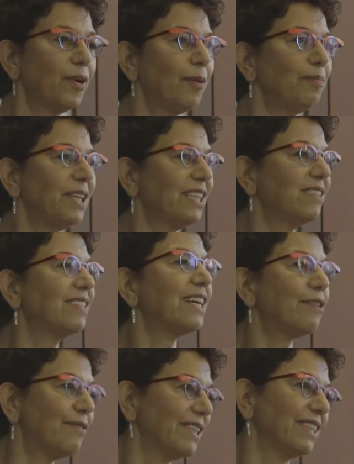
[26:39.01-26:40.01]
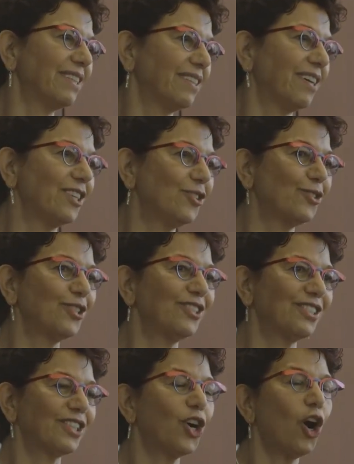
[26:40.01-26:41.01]
public servant, I should
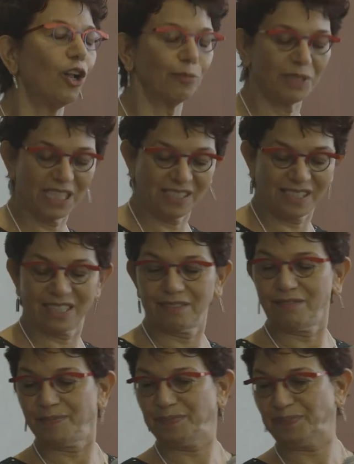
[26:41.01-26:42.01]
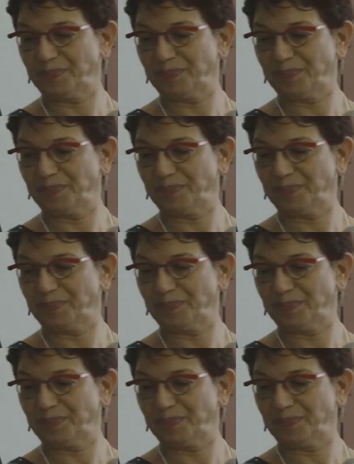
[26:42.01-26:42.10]
call myself.